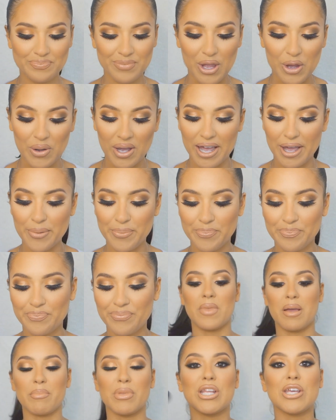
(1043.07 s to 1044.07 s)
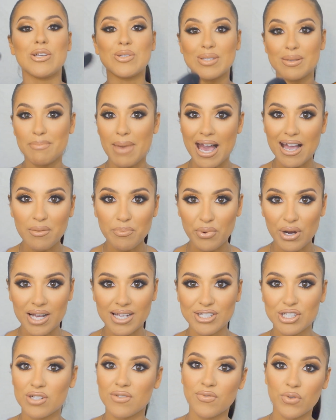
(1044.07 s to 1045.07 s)
Okay, I'm gonna use a MAC
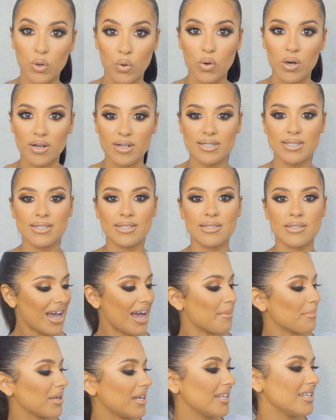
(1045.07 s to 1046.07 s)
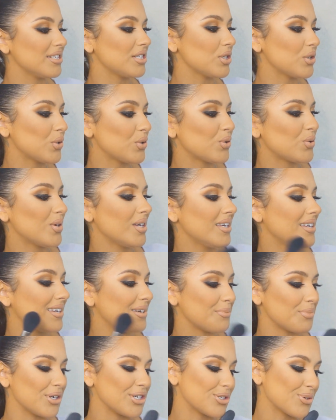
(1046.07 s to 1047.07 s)
brush, of course. I'm gonna do,
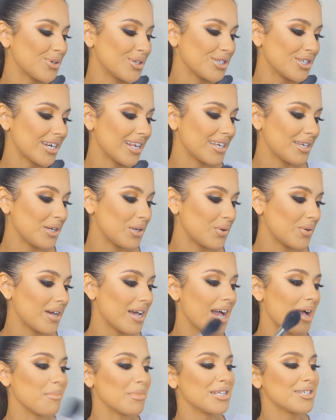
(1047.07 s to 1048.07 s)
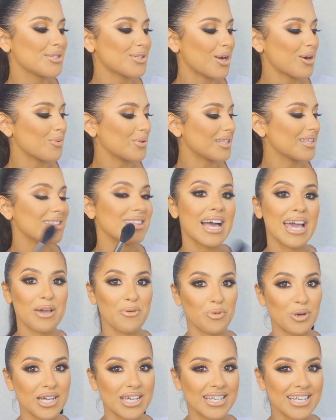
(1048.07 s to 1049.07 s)
which one should I do? I'm gonna start with the
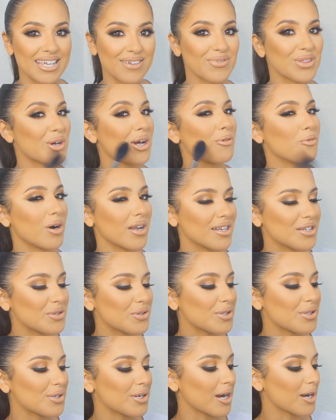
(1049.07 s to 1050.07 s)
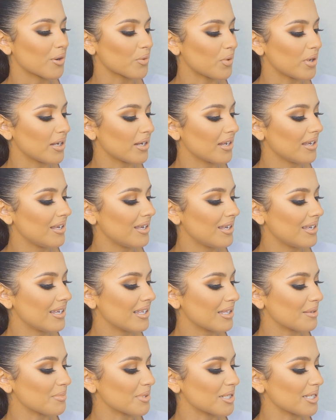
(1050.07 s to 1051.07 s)
light one, even though I want to do the dark one.
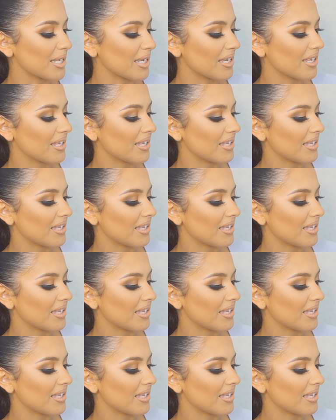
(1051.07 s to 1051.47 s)
Let me see.